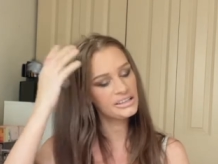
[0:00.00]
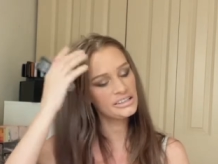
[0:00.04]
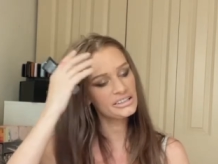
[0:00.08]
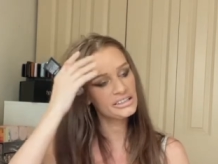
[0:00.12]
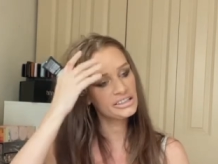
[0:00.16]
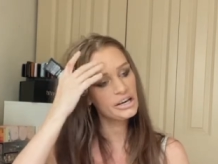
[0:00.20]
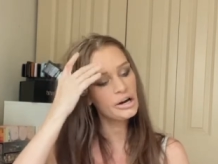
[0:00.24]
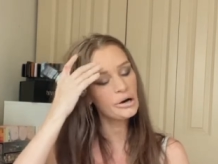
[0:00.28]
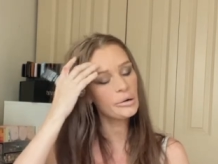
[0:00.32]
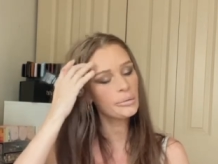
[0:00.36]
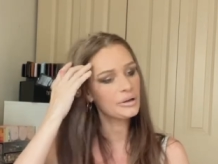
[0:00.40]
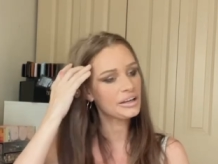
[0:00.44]

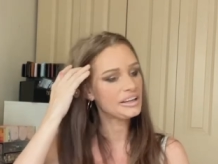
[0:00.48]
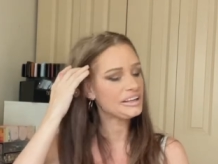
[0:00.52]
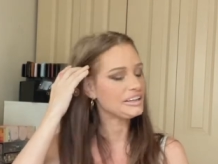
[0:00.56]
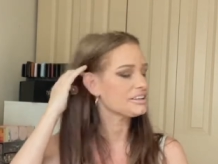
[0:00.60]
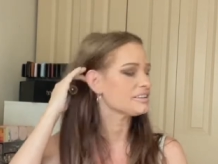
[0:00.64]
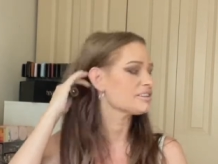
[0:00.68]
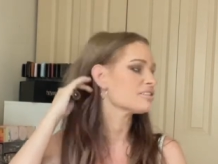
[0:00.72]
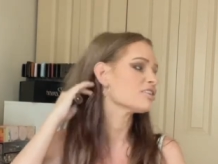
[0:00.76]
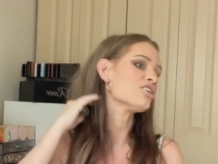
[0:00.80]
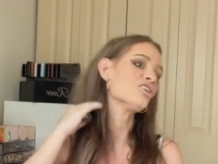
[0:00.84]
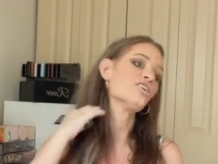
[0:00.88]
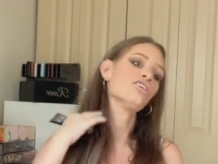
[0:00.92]

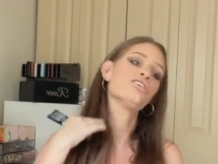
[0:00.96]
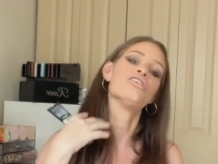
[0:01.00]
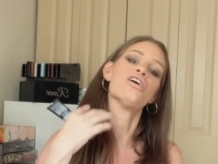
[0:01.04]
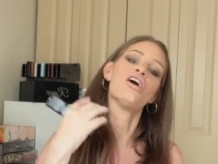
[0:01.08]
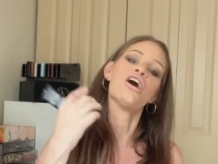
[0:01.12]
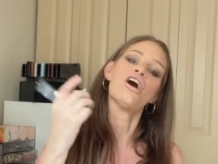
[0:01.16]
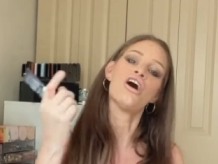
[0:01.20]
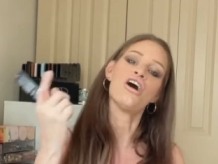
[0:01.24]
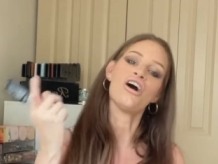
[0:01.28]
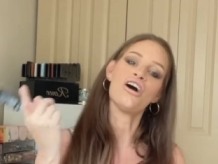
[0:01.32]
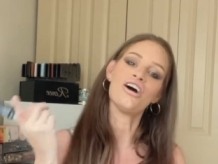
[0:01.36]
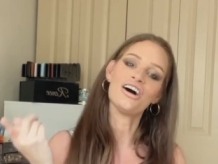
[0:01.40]
going
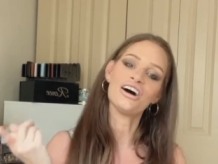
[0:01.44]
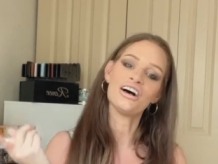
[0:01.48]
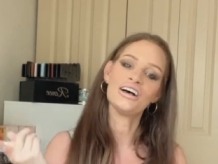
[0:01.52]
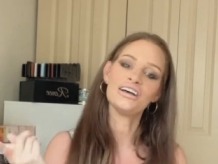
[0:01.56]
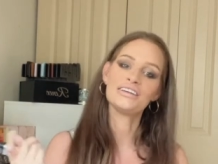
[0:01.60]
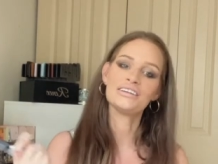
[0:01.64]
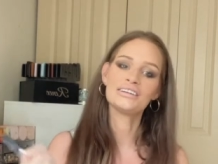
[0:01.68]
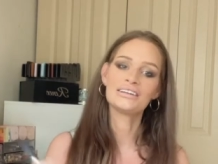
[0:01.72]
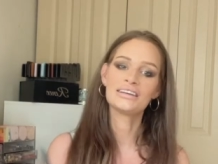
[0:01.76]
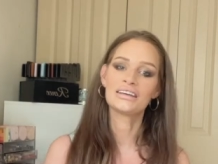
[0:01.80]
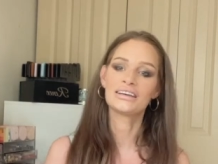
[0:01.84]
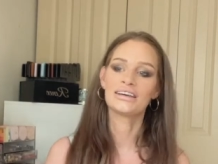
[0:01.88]

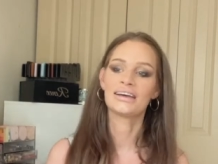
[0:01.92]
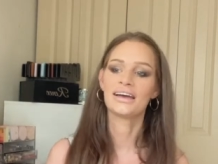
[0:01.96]
on,